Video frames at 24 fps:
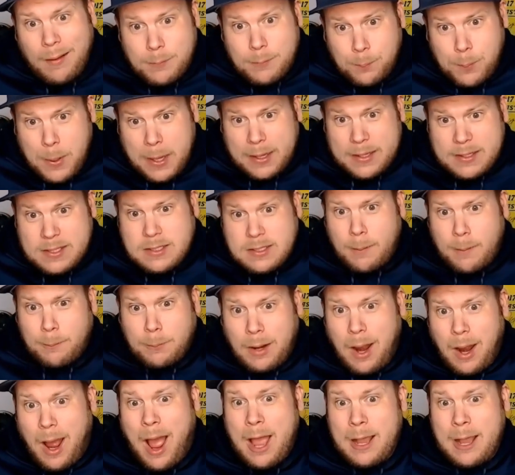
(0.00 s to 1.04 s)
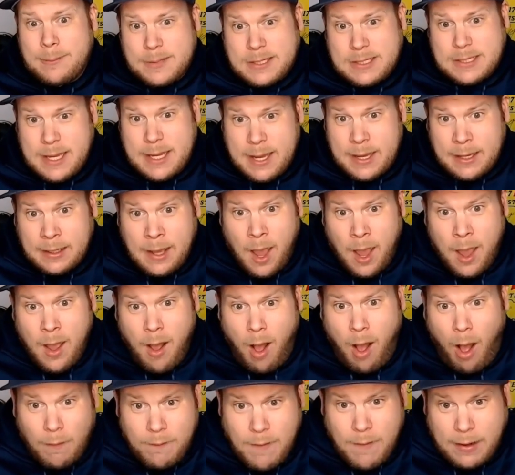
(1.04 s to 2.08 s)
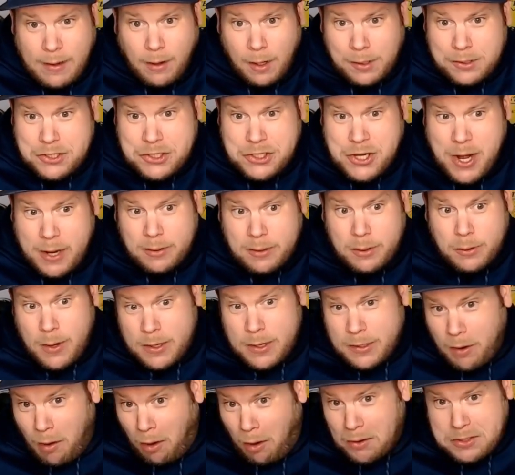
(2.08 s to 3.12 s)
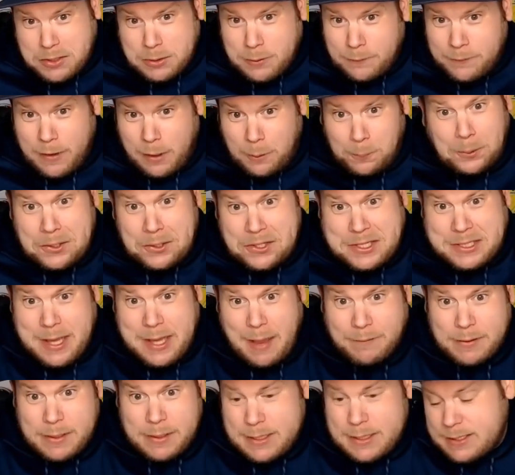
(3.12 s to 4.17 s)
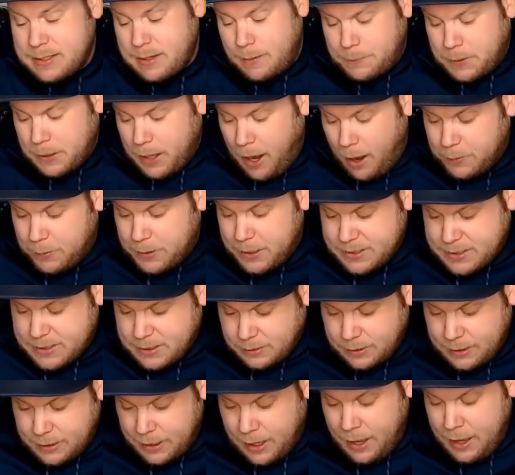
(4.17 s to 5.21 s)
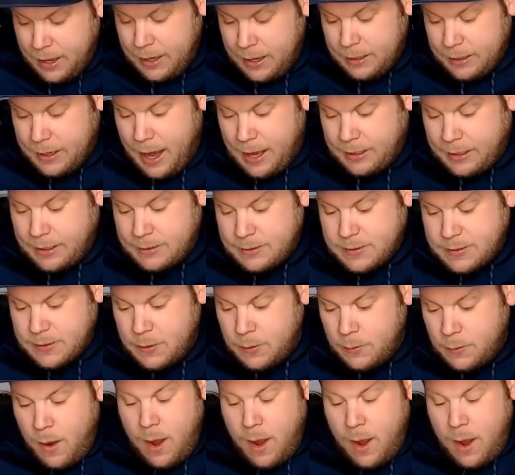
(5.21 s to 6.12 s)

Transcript: Biggest number I'm seeing on that odds checker grid. Also available at 70, something I would easily get into.